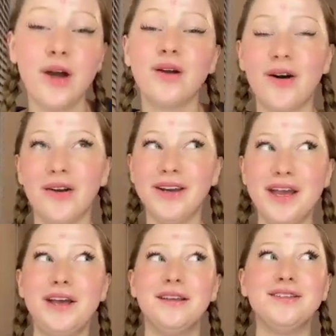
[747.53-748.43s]
got on
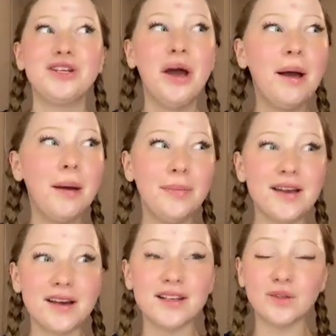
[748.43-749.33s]
Hinge,
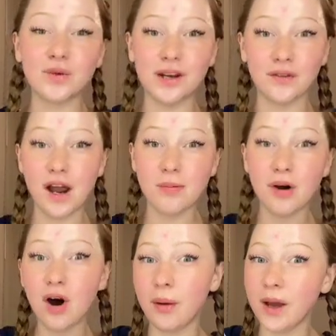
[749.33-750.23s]
because whenever I
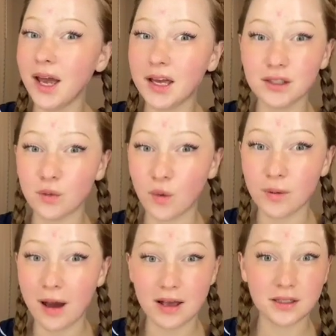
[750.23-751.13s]
put all my eggs in
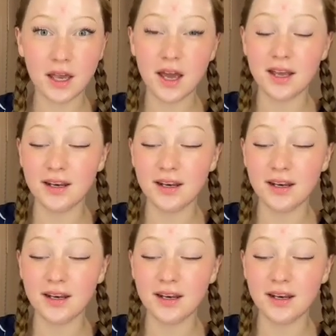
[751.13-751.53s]
one basket, it